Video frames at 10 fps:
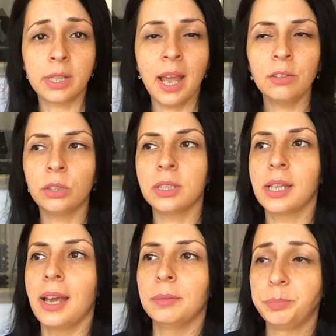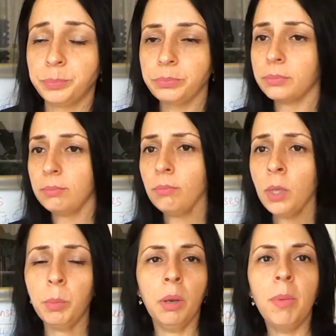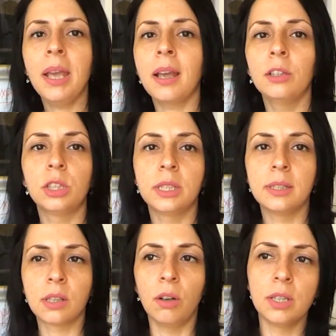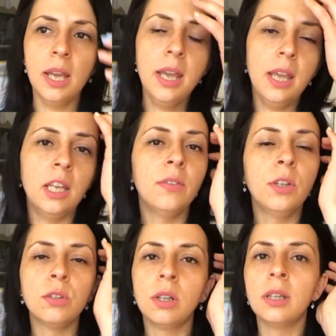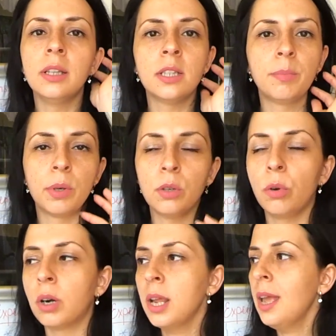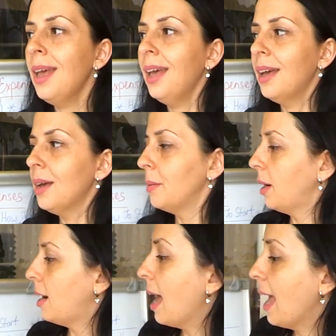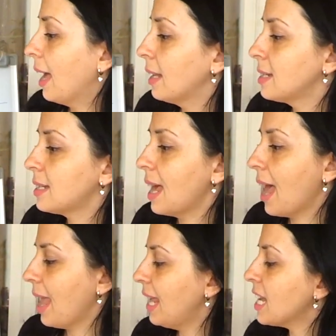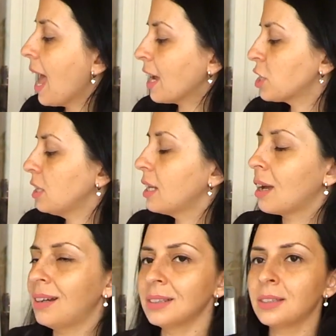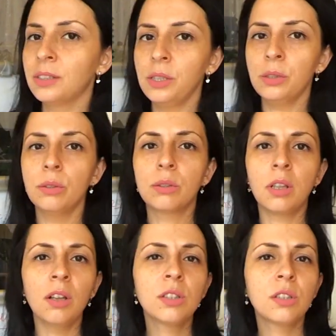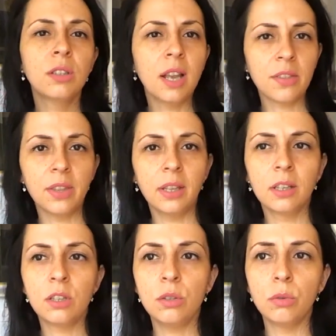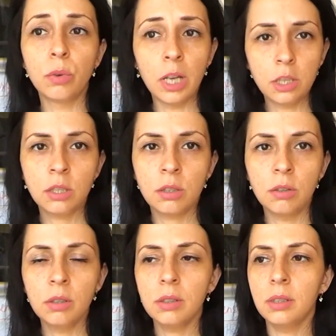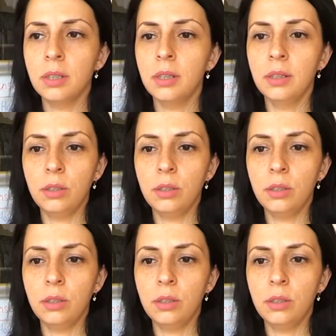different countries again, but in my countries it's called individual entrepreneur. And it actually costs you close to nothing to register